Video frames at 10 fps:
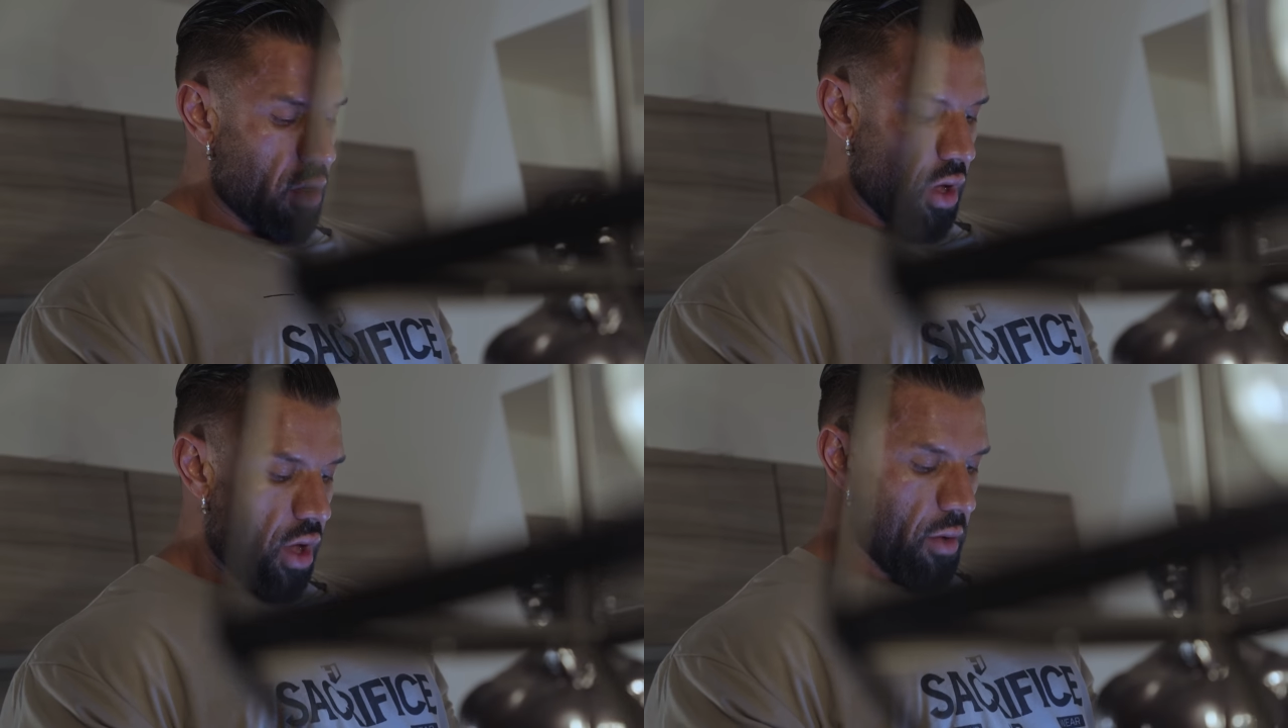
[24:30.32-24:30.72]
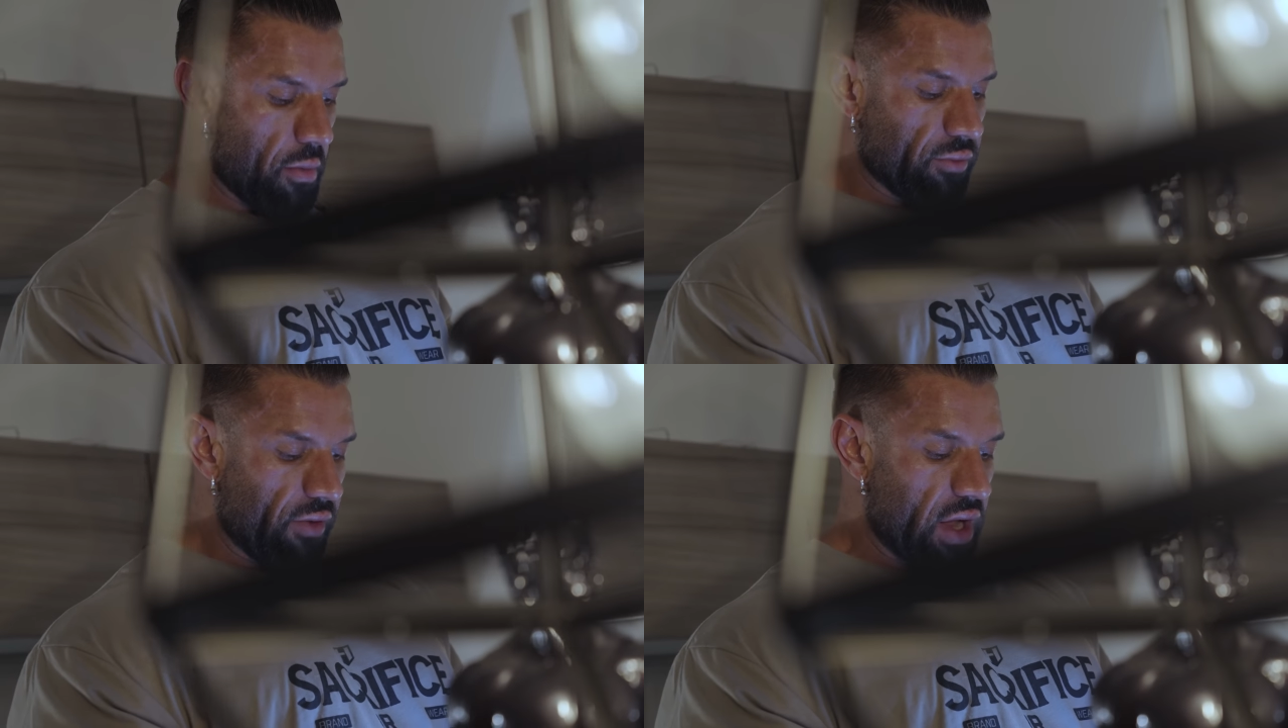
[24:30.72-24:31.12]

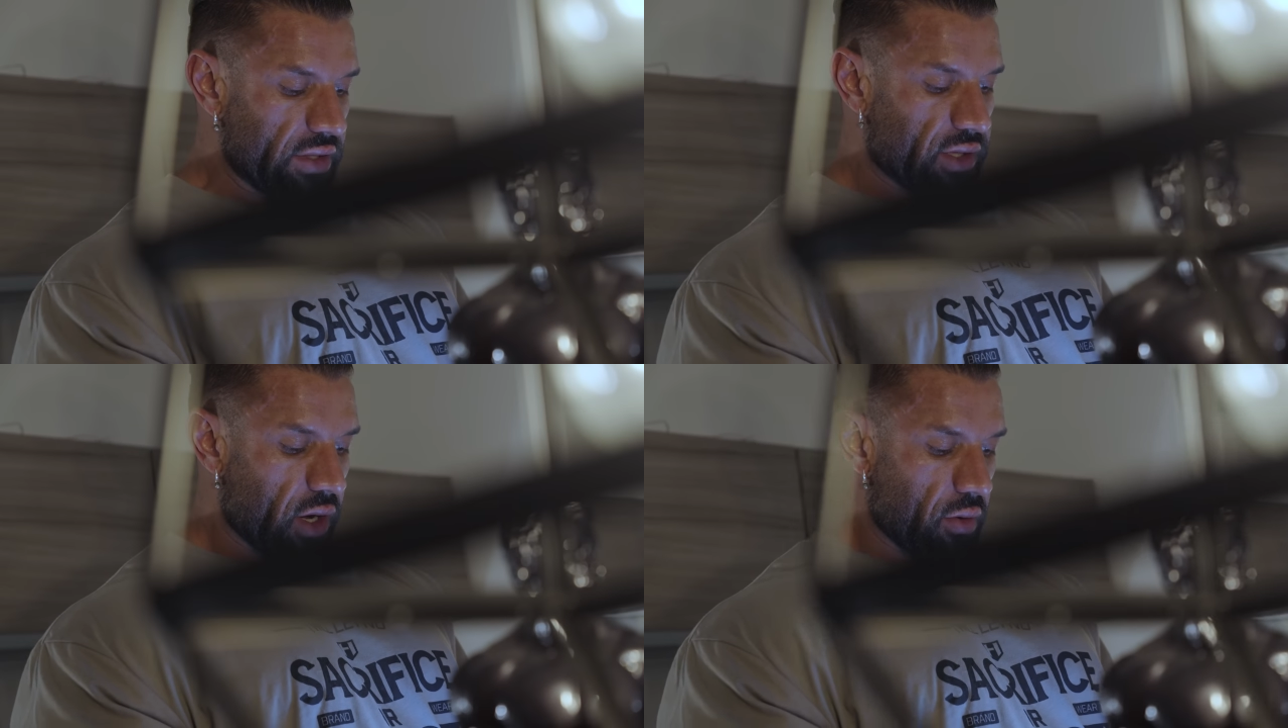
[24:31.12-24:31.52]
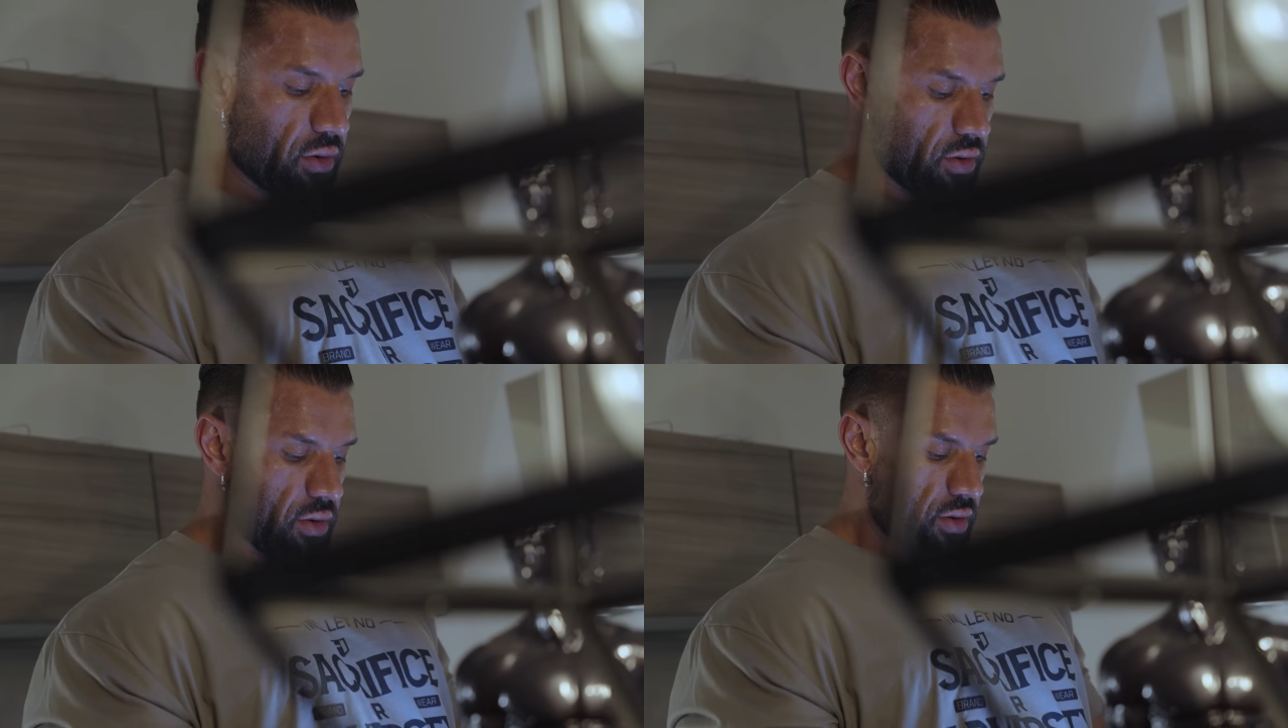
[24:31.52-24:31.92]
Right, so
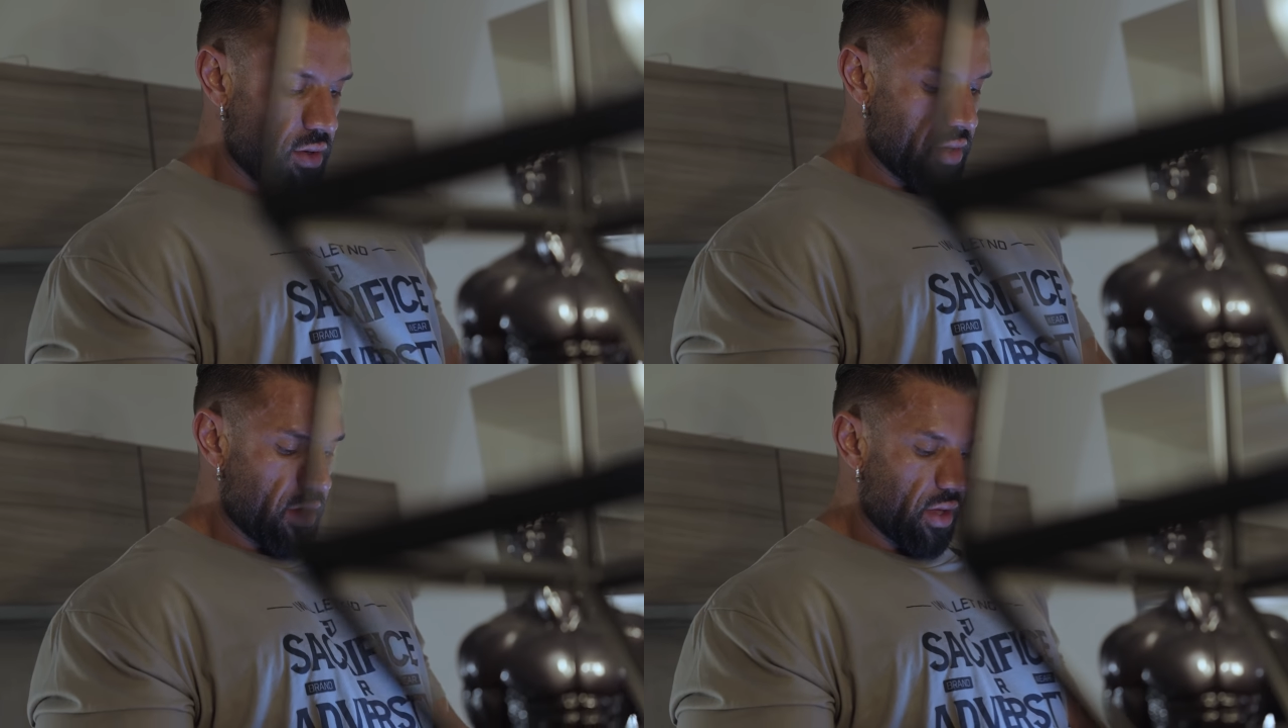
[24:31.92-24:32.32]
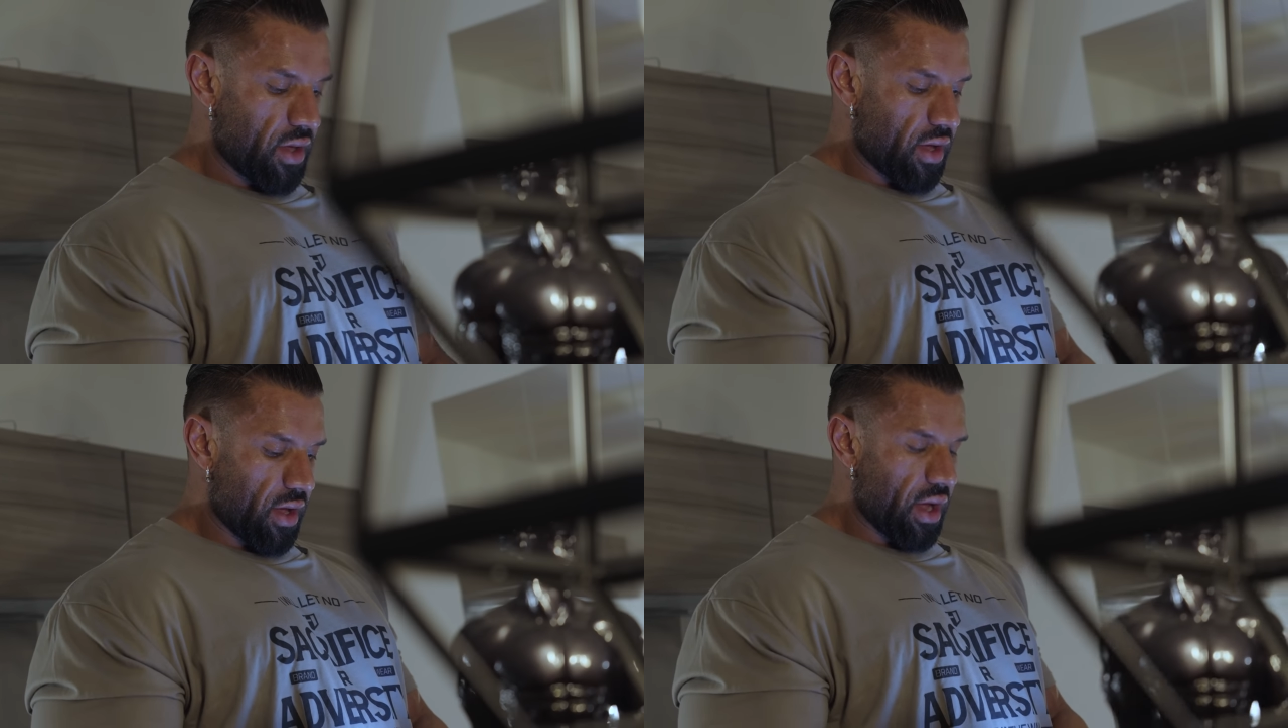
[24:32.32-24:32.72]

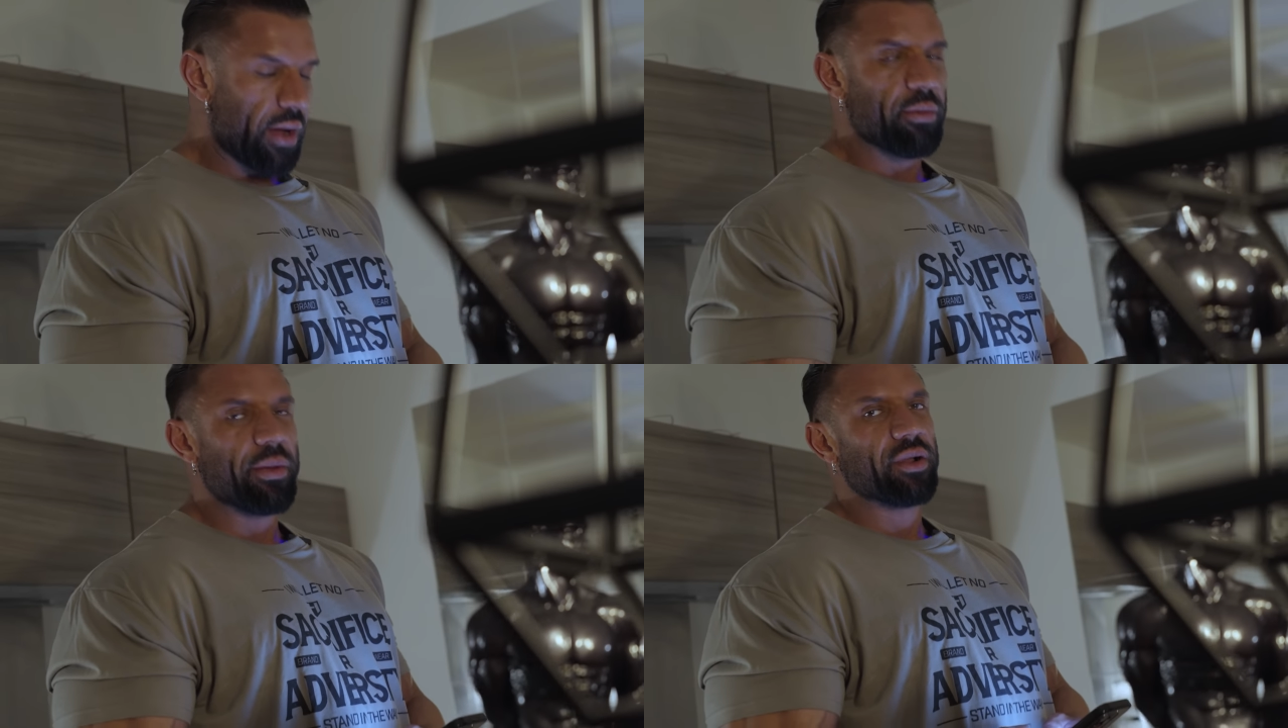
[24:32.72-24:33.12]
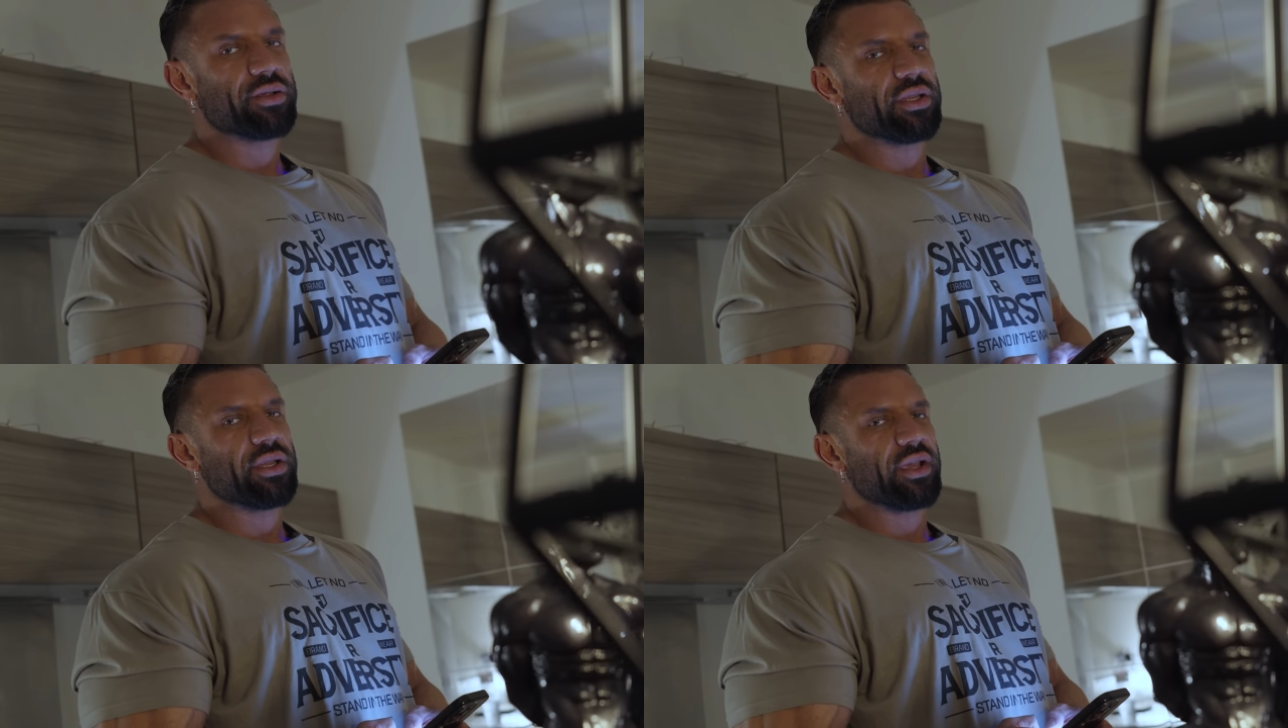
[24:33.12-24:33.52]
I'm a bit
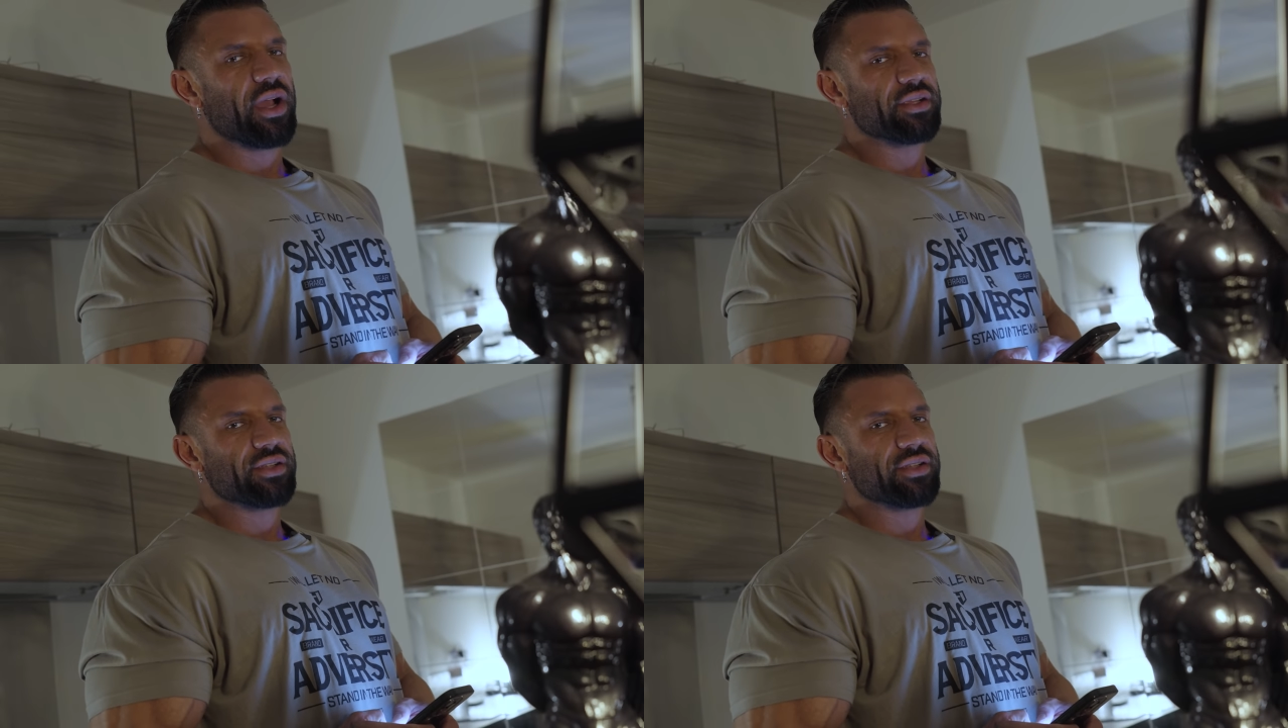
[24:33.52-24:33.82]
OCD, guys.